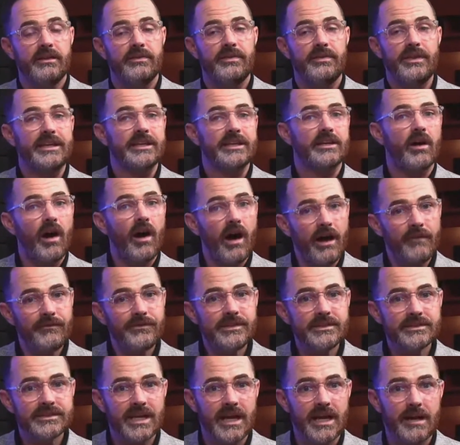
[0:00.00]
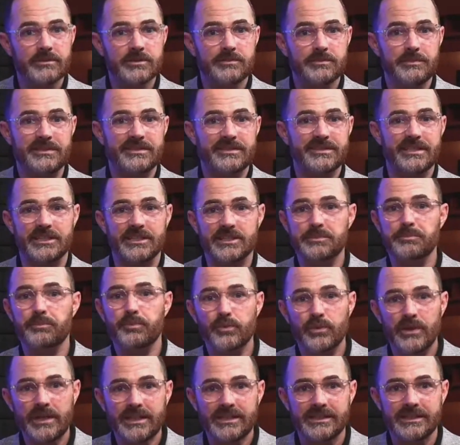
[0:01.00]
They can oftentimes be seen as
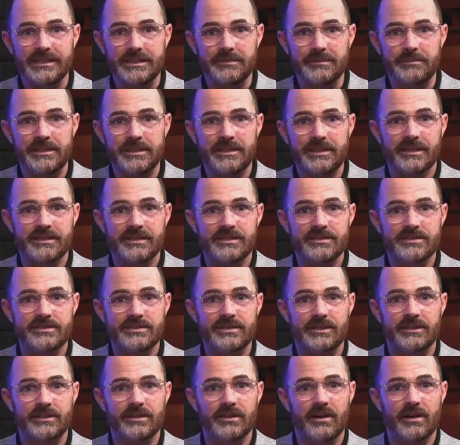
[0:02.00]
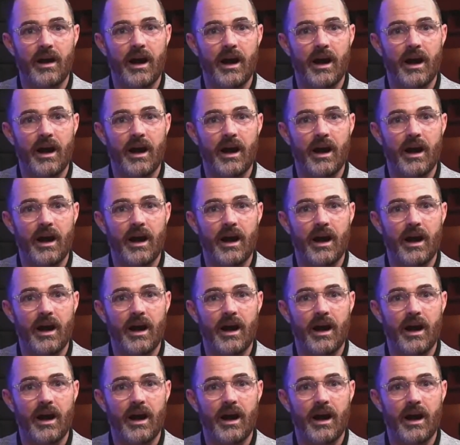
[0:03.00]
prickly because they're